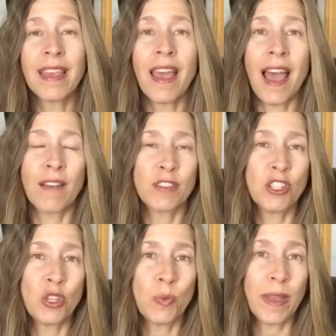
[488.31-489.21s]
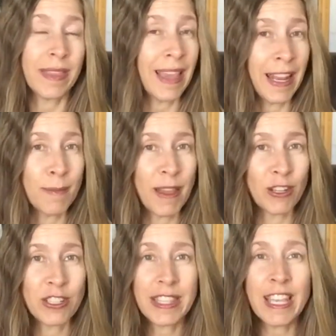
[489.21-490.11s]
have to do with getting better
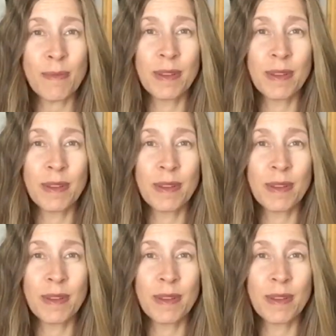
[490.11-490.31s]
sleep.